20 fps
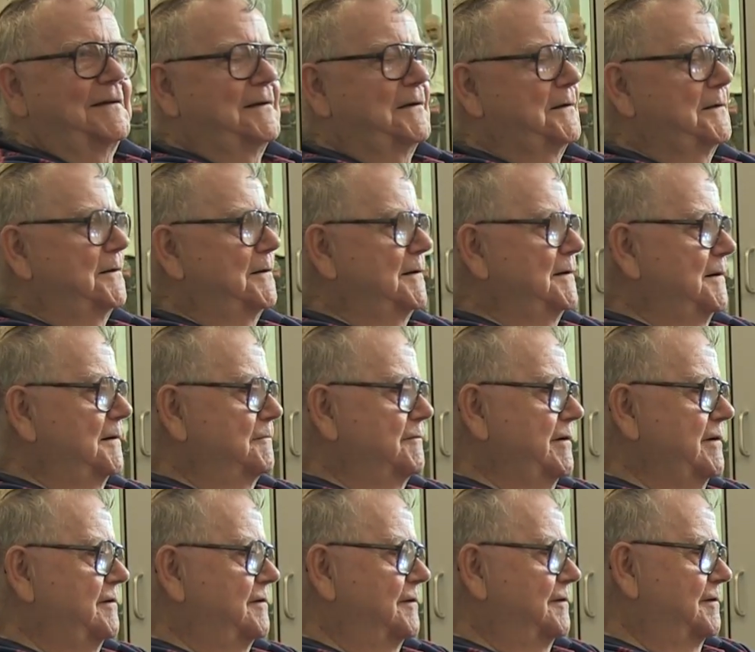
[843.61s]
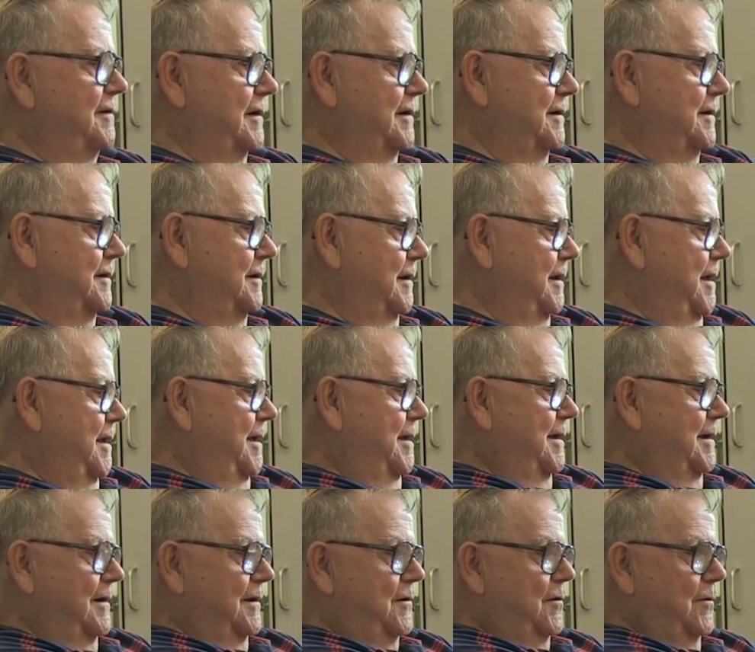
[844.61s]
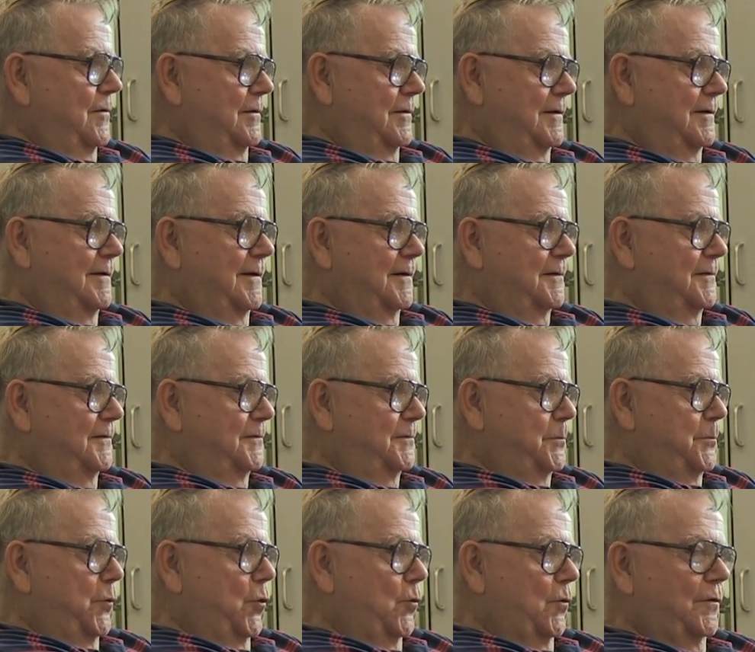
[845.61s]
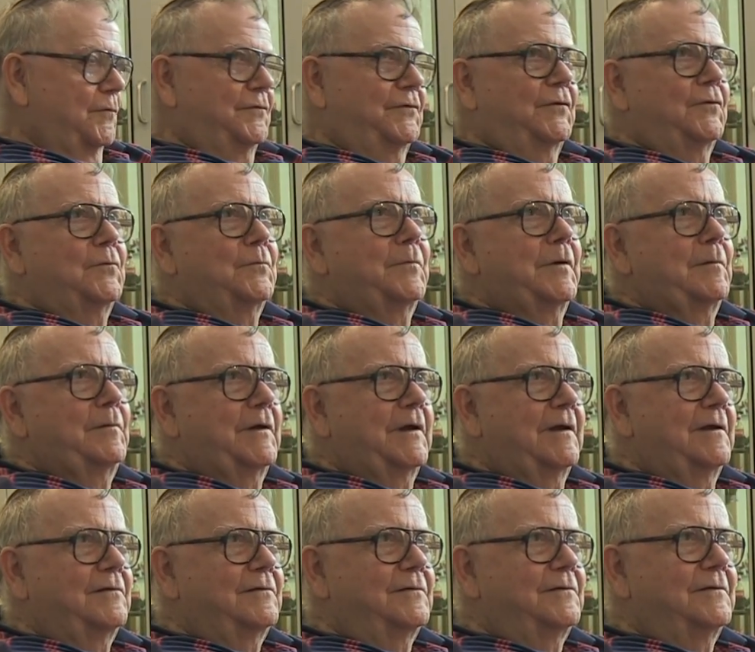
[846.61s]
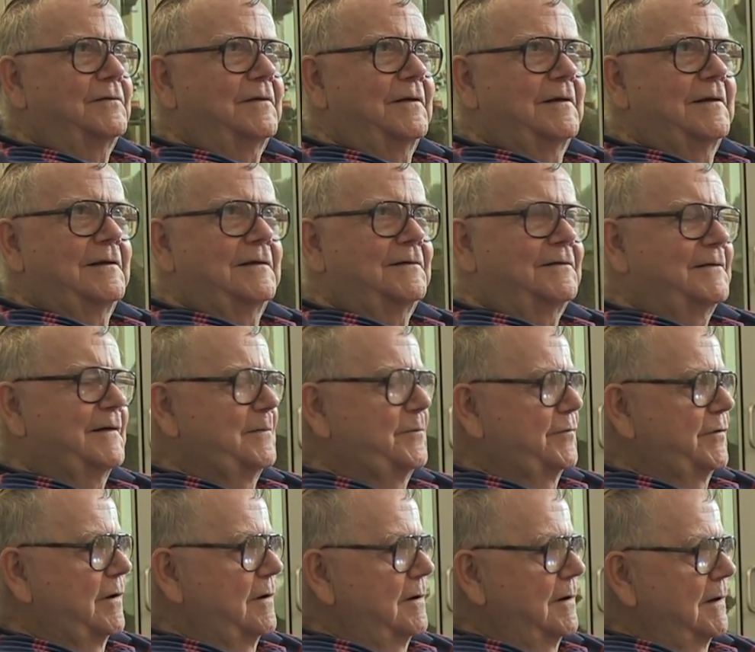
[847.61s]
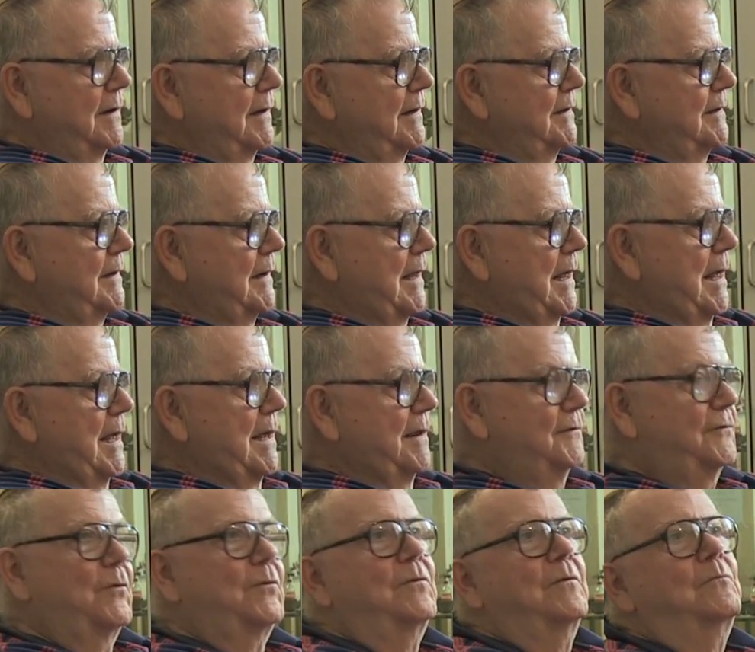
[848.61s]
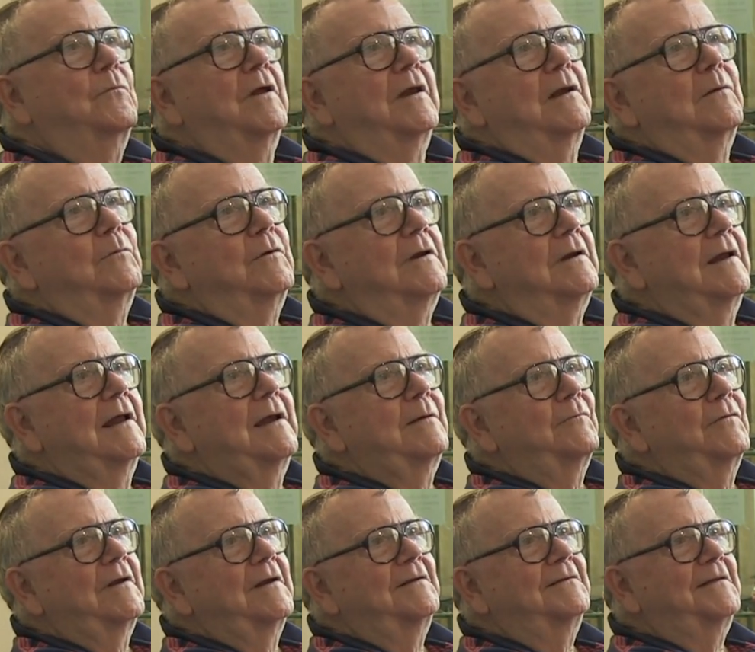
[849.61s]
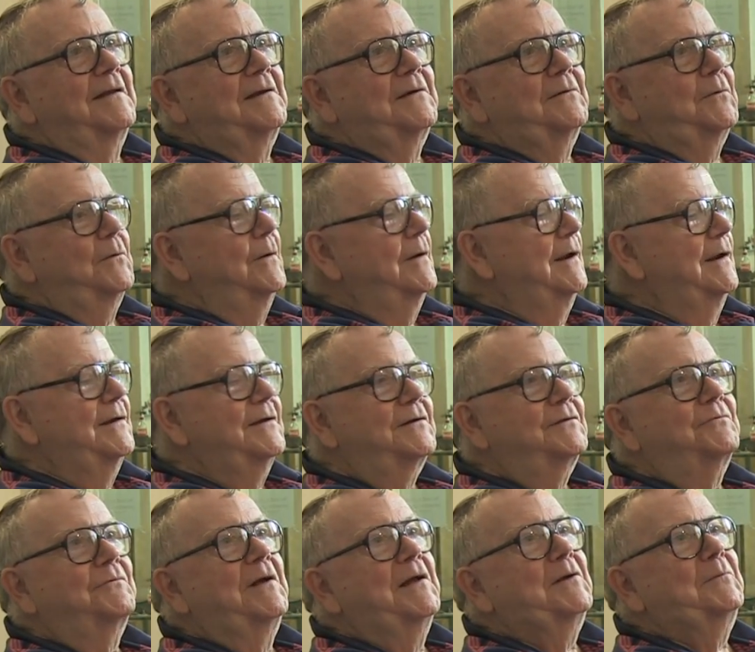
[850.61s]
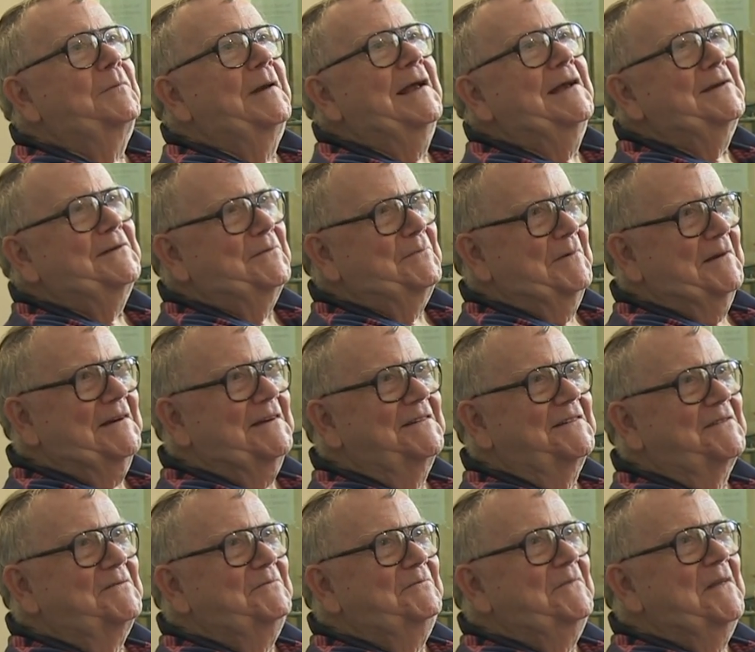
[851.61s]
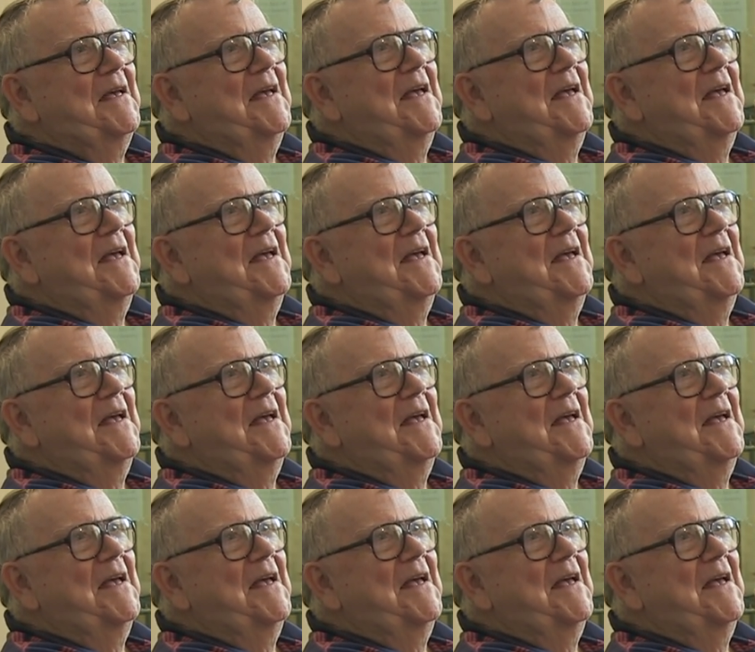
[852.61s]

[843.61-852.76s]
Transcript: The Regents had. The Texas Board of Student Publications, at least temporarily, had. So when they wouldn't let him run this editorial, he just ran a blank space,